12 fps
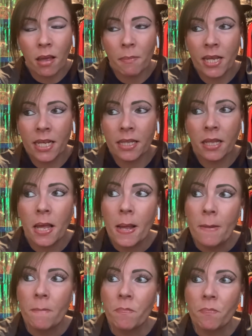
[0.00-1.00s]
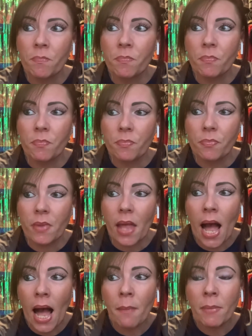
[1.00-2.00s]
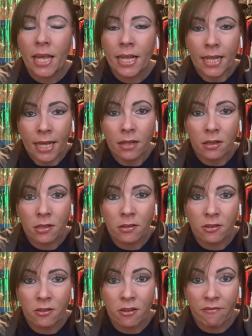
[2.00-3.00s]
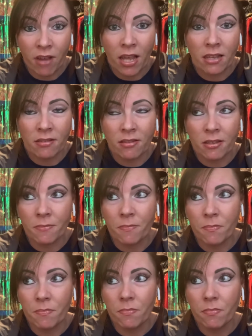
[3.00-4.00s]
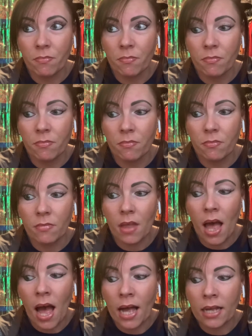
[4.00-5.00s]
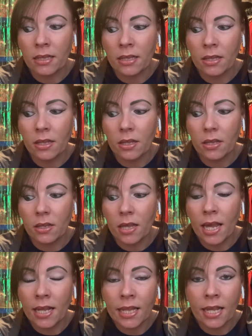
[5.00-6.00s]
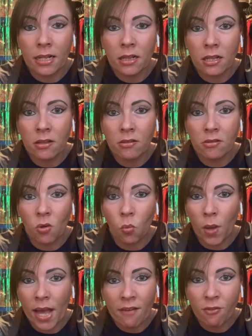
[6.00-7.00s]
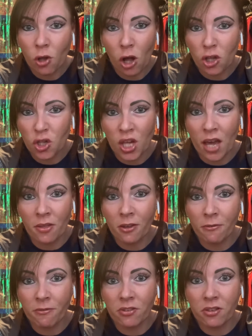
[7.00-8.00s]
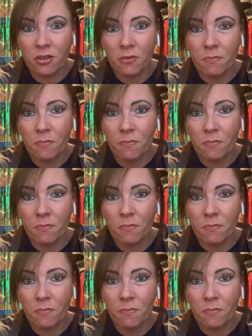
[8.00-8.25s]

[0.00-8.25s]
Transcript: I mean, I'm in England, right? And in England, we haven't got sheriffs.